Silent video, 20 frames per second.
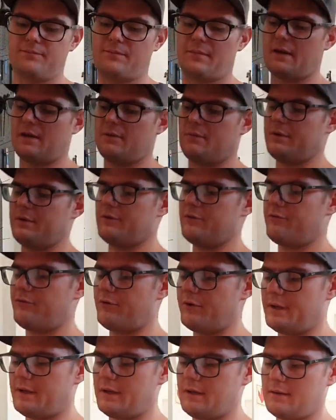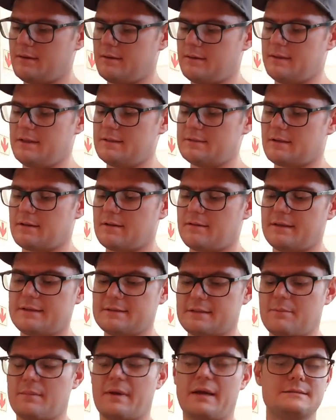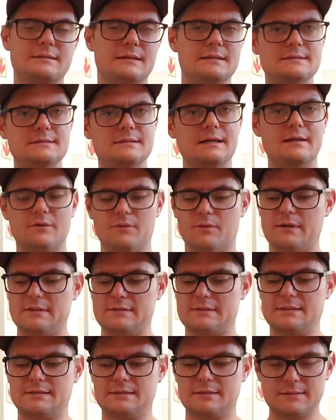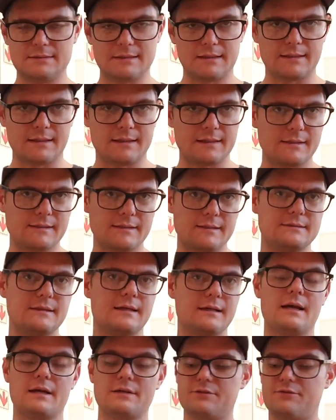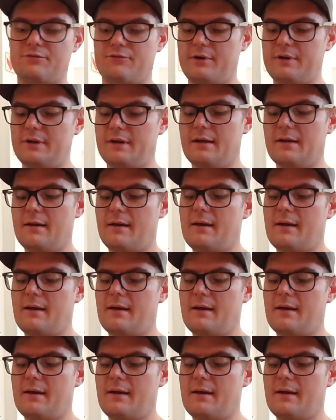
And when you free, these are the things that makes that tick noise, that tick, tick, tick, tick, tick as you free.